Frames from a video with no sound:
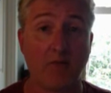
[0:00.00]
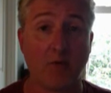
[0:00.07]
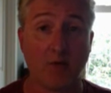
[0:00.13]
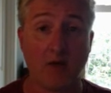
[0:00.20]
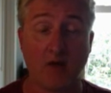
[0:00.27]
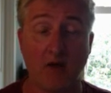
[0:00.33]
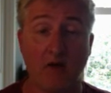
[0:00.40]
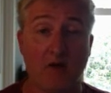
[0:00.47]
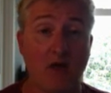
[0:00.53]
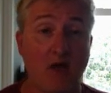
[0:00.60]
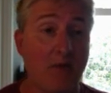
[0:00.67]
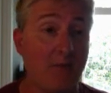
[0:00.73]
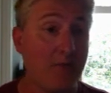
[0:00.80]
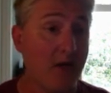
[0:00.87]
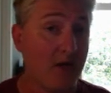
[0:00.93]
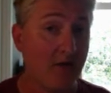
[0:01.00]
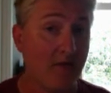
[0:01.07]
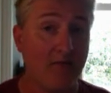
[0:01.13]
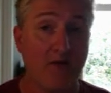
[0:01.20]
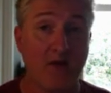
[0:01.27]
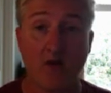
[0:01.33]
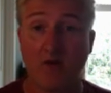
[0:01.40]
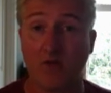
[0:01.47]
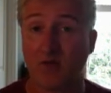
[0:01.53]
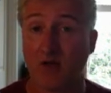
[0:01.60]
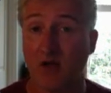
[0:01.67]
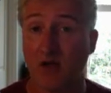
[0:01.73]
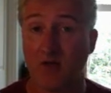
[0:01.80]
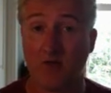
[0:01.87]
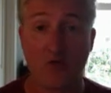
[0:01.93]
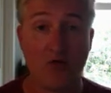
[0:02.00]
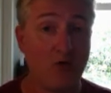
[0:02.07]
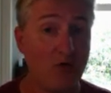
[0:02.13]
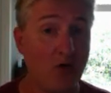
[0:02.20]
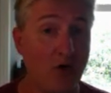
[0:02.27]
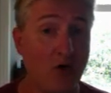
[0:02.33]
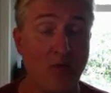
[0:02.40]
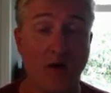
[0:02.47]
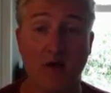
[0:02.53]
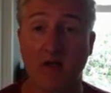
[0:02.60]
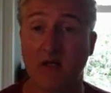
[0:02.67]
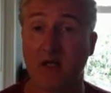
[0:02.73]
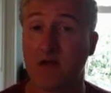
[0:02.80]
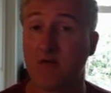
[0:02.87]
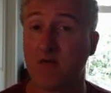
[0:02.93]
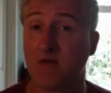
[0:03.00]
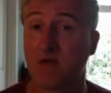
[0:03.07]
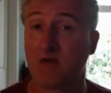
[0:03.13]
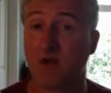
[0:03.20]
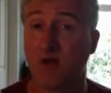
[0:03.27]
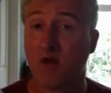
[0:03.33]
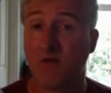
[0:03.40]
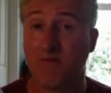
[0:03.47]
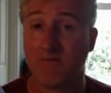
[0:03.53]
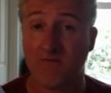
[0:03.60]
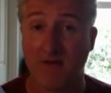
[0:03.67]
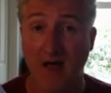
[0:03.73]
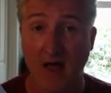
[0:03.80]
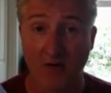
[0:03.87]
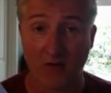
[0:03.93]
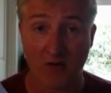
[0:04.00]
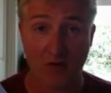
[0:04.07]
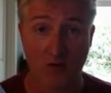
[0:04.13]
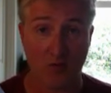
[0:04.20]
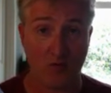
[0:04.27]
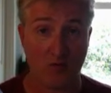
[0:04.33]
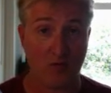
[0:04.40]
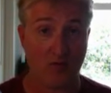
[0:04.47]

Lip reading: right now, making videos on YouTube, right? Giving value.